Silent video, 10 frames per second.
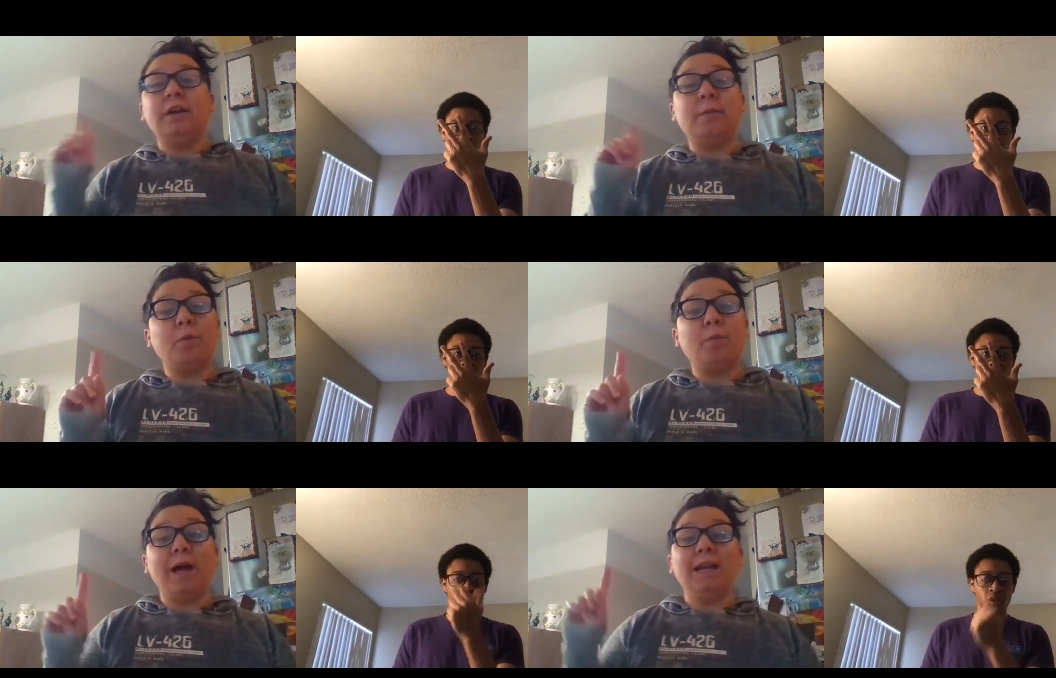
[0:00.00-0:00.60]

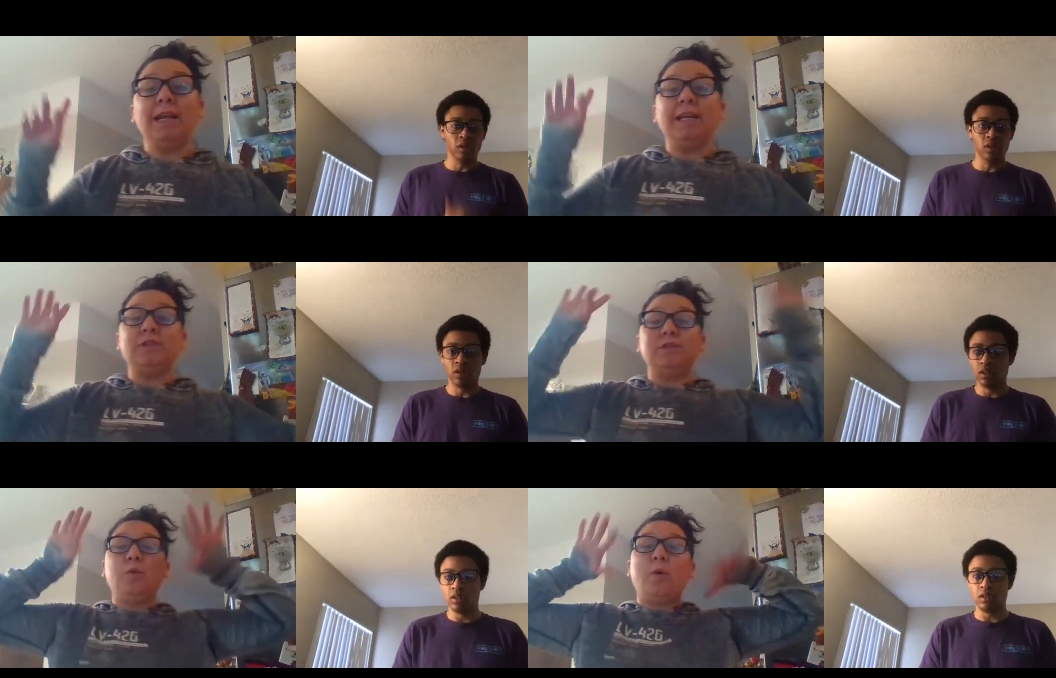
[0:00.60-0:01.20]
Speaker 1: Number one
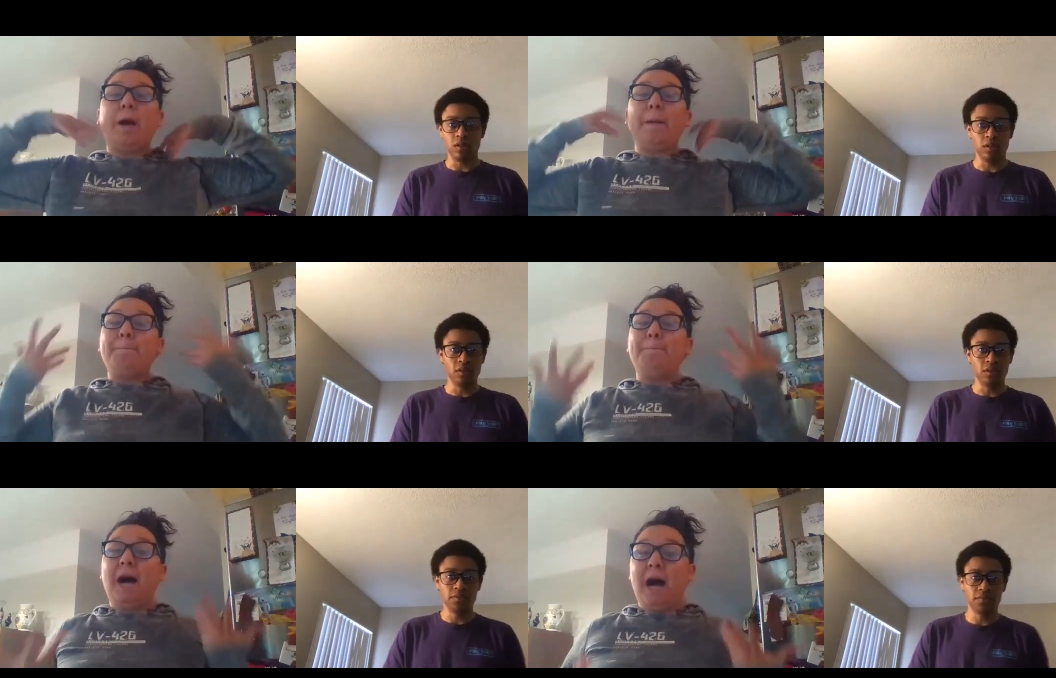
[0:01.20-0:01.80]
is
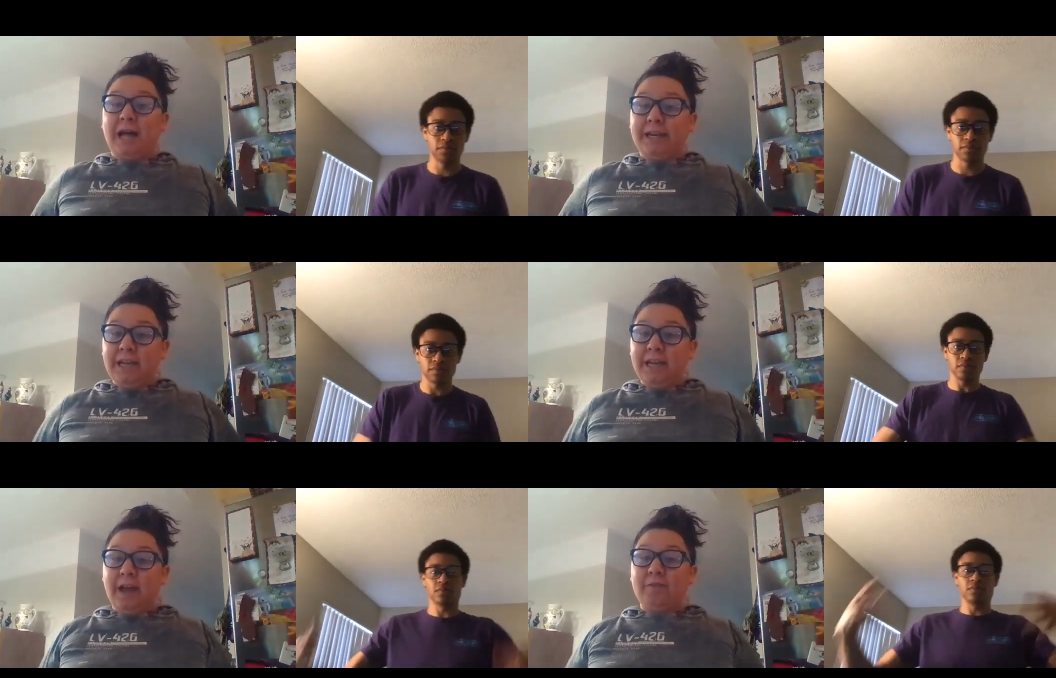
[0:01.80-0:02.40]
your
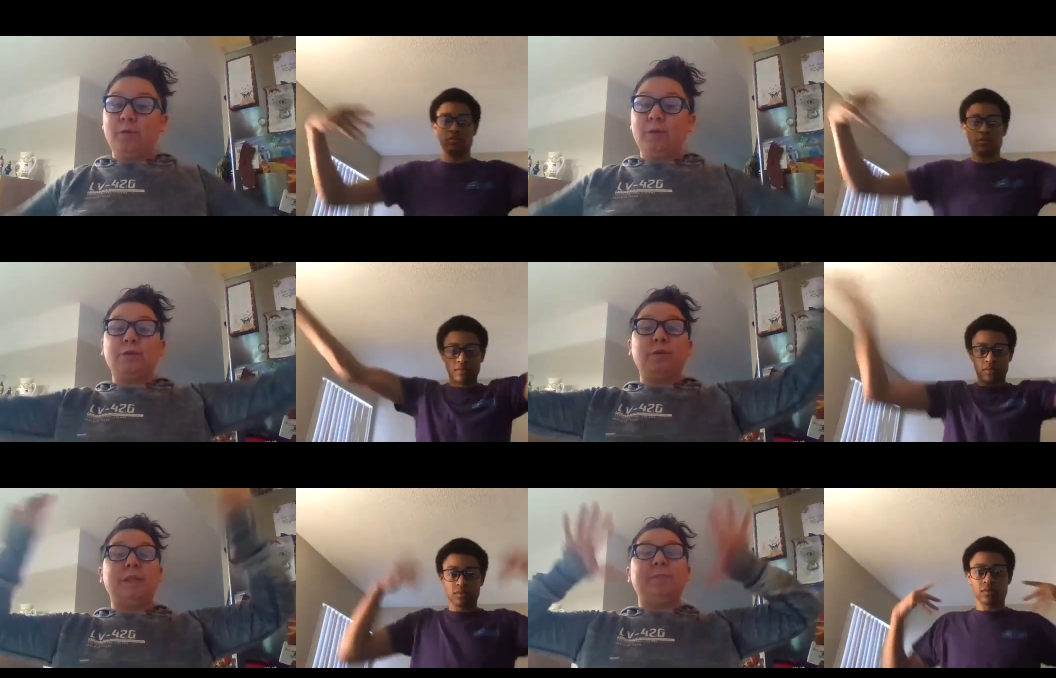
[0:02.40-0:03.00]
body. Everyone
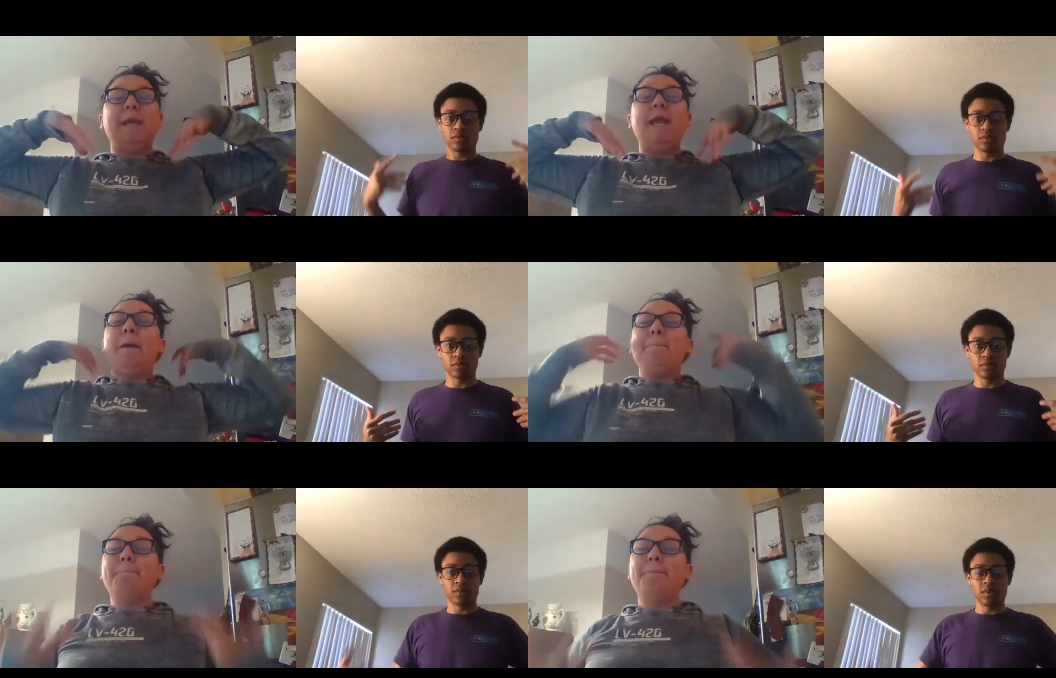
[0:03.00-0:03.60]
do it with me.
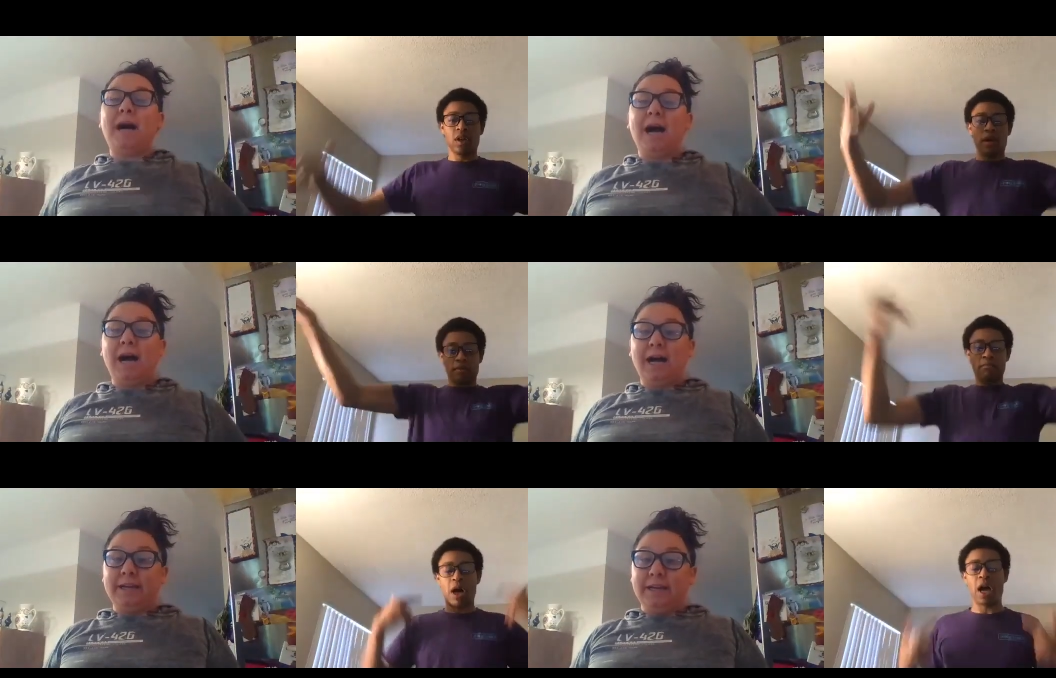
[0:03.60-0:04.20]

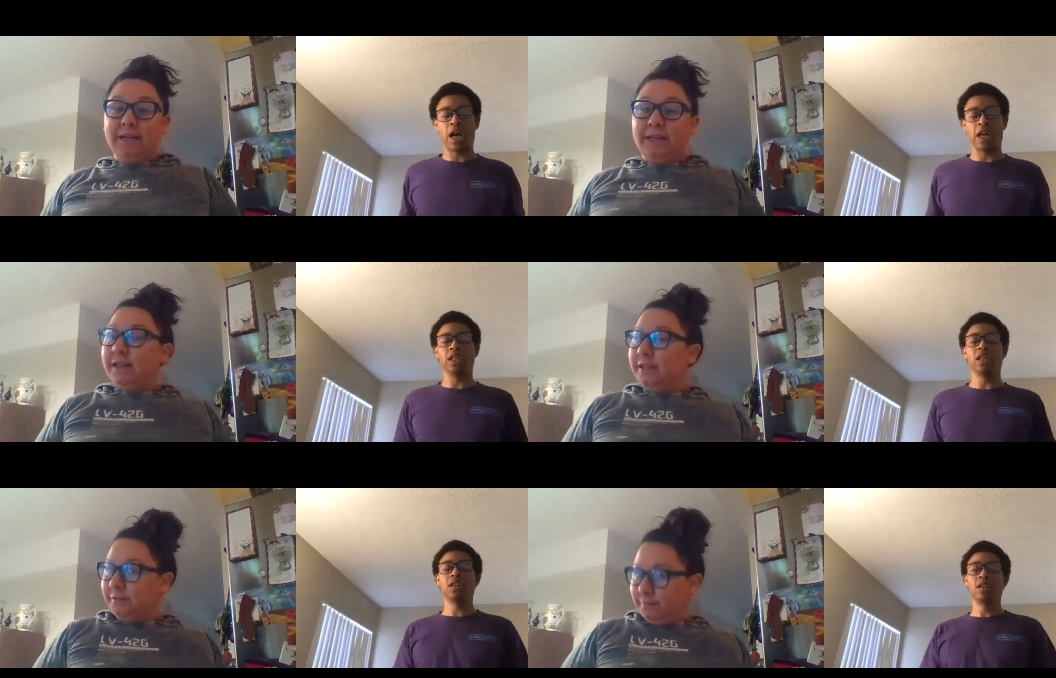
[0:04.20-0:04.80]
Body.
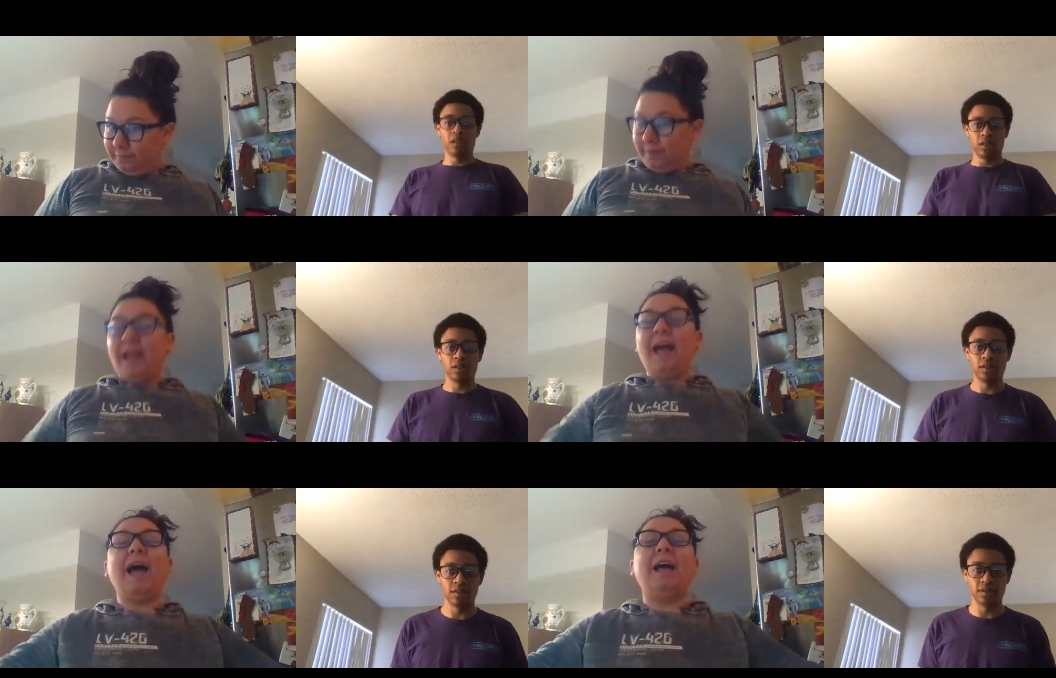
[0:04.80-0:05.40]
body.
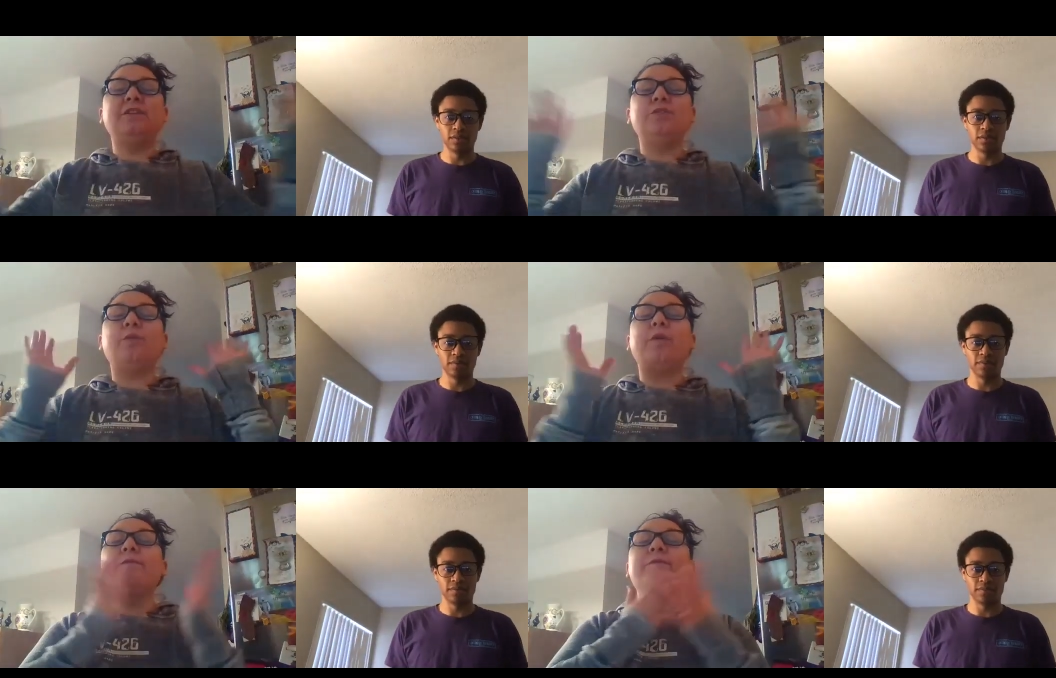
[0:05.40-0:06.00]
And
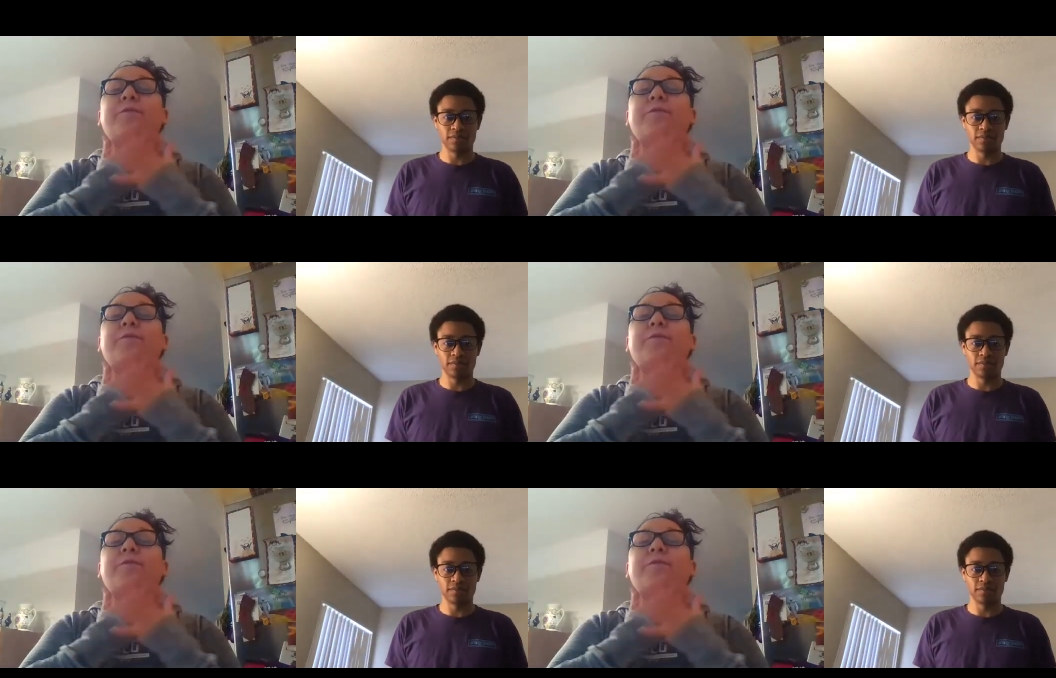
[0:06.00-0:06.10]
your